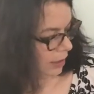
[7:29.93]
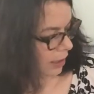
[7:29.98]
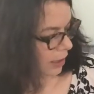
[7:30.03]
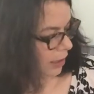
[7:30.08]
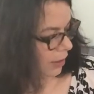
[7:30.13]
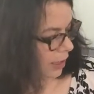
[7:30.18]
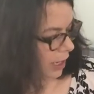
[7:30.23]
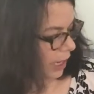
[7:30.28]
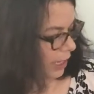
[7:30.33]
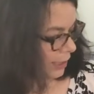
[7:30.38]

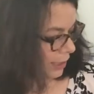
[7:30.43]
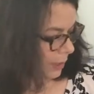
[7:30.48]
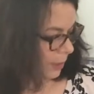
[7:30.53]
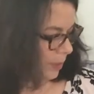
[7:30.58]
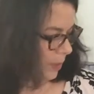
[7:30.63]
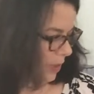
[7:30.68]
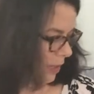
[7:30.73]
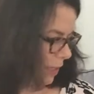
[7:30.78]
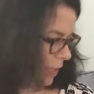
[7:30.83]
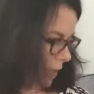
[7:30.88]
Our next
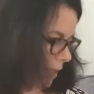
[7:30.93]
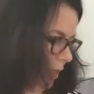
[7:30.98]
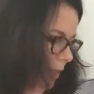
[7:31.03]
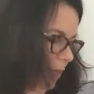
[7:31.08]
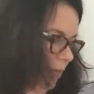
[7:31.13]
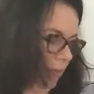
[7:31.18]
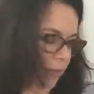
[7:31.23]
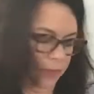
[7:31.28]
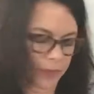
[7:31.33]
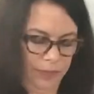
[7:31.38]
book
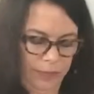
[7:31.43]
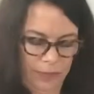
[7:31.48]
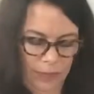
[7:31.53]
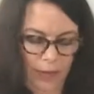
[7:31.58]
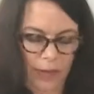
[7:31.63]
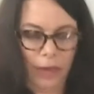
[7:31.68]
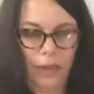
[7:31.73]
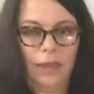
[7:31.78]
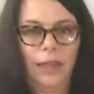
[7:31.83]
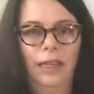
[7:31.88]

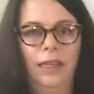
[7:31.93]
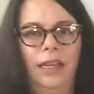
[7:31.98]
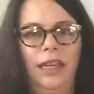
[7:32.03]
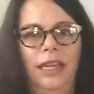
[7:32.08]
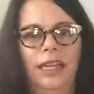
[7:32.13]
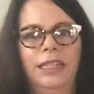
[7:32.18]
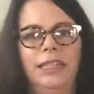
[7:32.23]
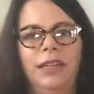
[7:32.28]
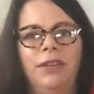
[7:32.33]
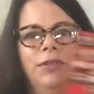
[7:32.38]

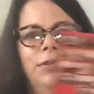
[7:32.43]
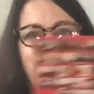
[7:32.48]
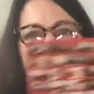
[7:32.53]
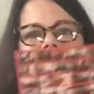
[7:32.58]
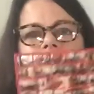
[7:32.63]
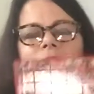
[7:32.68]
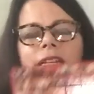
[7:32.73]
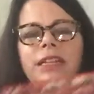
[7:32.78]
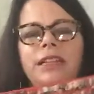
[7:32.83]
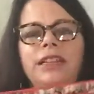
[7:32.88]
is a
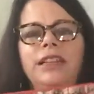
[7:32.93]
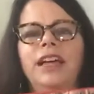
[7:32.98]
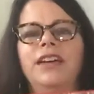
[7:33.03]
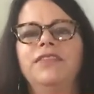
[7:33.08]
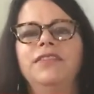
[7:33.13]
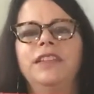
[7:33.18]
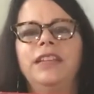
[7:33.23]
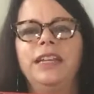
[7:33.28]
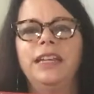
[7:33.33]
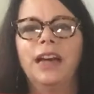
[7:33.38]
really
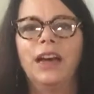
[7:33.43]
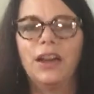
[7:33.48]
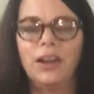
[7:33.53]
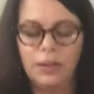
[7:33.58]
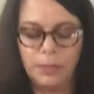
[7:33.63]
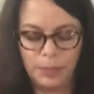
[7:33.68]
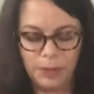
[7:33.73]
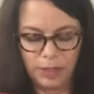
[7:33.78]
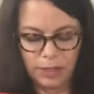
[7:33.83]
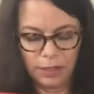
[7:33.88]
lovely
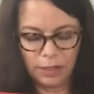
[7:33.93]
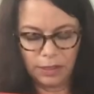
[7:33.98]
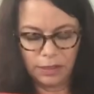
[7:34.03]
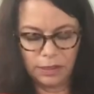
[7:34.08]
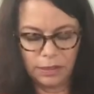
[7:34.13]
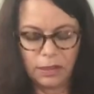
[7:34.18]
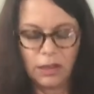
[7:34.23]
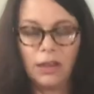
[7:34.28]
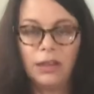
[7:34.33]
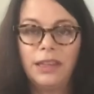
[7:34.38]
art book
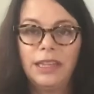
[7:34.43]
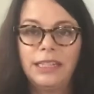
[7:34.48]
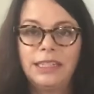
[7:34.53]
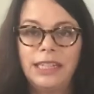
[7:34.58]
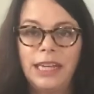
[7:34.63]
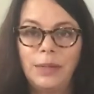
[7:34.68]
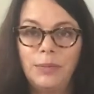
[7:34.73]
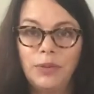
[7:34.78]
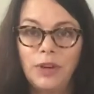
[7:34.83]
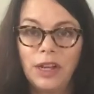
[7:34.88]
called The
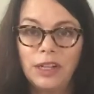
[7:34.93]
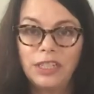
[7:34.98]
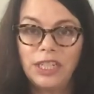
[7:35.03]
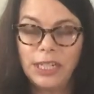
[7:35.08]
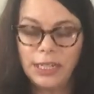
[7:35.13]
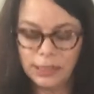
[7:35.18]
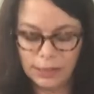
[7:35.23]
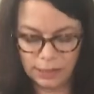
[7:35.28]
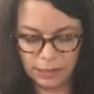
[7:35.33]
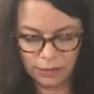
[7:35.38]
Debt
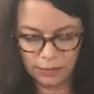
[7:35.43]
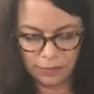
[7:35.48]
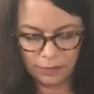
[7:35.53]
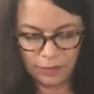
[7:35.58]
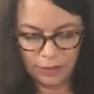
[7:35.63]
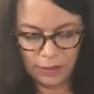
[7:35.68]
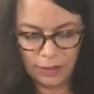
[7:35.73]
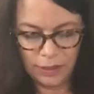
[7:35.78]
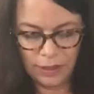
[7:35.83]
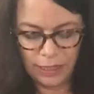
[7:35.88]
Project.
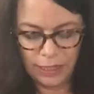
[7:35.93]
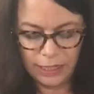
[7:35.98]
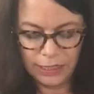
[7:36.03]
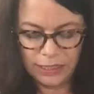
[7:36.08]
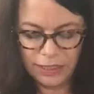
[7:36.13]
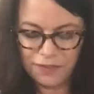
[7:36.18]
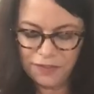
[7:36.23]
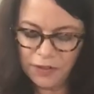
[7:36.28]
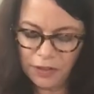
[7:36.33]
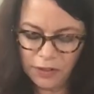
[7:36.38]

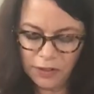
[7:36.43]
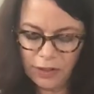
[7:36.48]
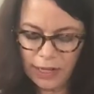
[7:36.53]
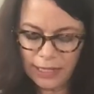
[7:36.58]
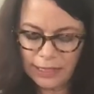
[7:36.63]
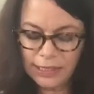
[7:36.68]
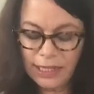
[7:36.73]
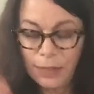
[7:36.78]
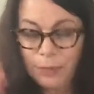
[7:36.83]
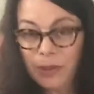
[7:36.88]
It's a photo
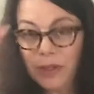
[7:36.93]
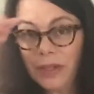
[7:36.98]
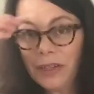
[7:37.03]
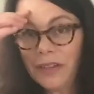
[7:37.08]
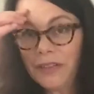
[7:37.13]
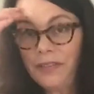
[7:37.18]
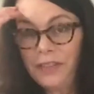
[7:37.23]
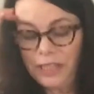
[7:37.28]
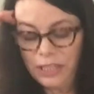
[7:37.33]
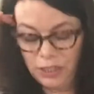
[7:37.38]
essay book
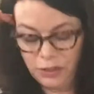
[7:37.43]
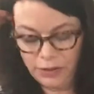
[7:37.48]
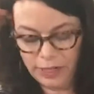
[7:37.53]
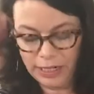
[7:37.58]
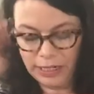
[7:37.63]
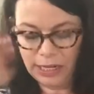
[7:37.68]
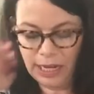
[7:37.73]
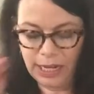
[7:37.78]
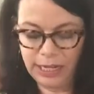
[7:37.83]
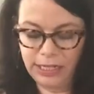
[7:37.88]

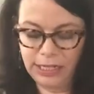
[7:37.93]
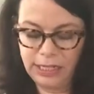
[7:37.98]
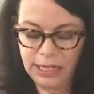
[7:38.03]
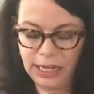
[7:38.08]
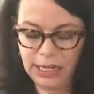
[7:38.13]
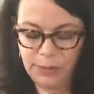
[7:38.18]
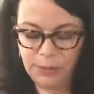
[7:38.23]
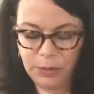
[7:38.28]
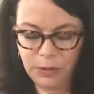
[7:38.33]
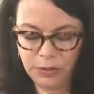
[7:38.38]
featuring
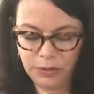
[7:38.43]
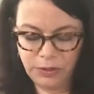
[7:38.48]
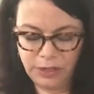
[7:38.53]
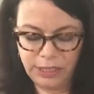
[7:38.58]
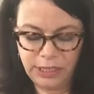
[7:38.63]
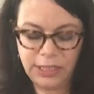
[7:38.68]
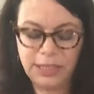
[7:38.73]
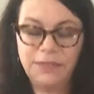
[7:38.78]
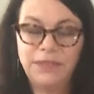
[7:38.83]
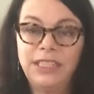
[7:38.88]
99
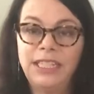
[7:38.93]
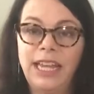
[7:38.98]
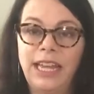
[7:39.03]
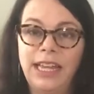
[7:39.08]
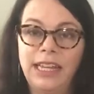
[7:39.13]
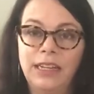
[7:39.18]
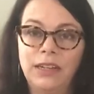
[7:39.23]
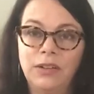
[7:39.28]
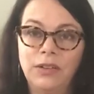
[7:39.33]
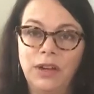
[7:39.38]
portraits of
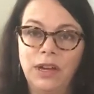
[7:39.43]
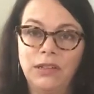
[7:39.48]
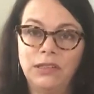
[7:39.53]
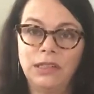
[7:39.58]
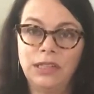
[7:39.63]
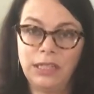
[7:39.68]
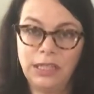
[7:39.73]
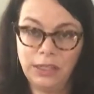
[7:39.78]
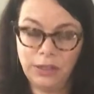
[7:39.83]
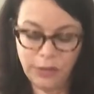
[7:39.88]
debt
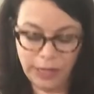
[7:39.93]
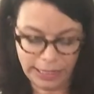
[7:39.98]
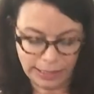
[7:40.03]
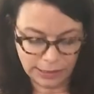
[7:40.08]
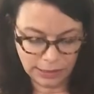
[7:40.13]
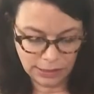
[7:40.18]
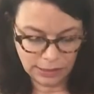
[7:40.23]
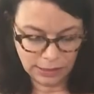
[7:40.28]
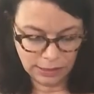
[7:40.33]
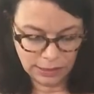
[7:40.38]
across the
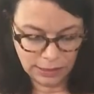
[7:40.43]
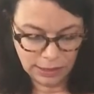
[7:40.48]
U.S.